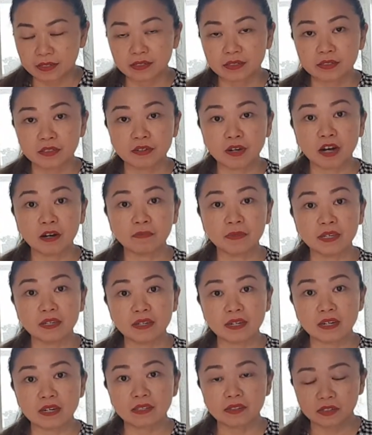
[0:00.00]
so I'll
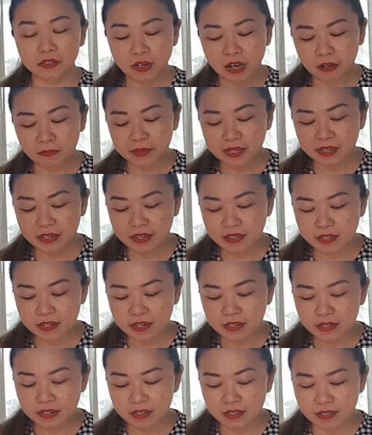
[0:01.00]
be
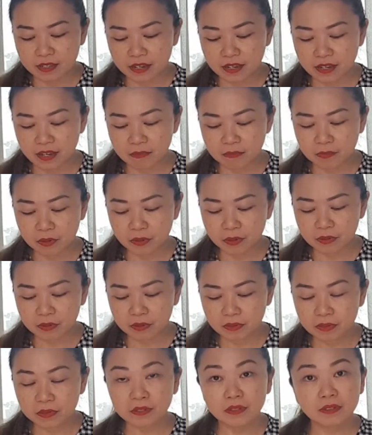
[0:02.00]
hitting the singing
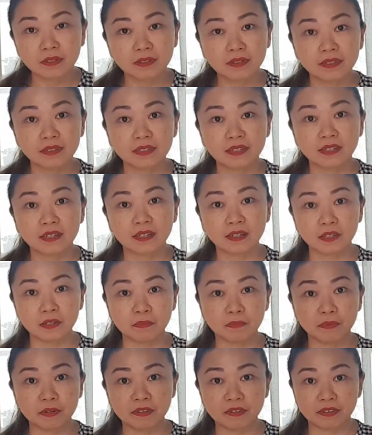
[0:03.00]
bowl. You
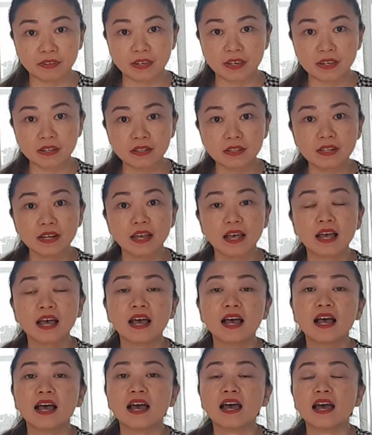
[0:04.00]
breathe in,
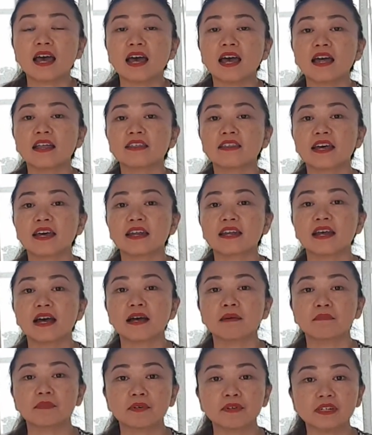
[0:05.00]
and then
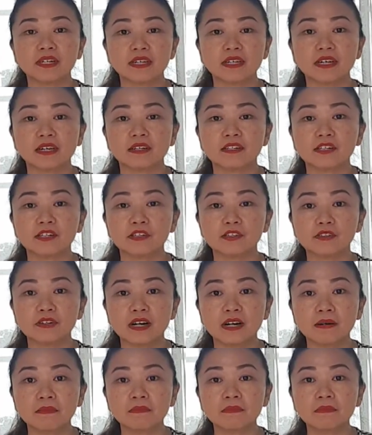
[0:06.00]
I'm going to hit the
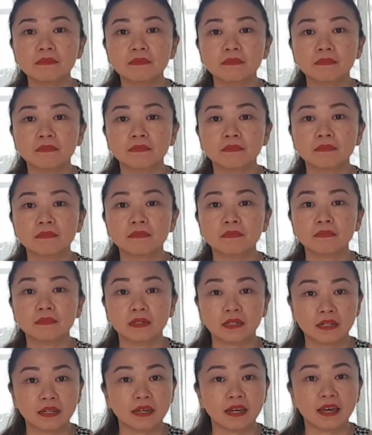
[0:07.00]
drum,
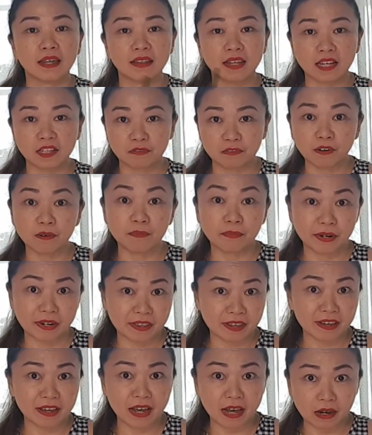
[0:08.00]
and that's for
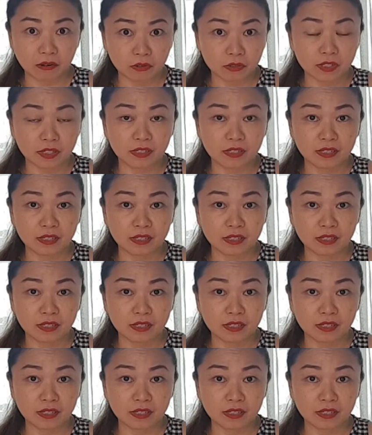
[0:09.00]
breathing out.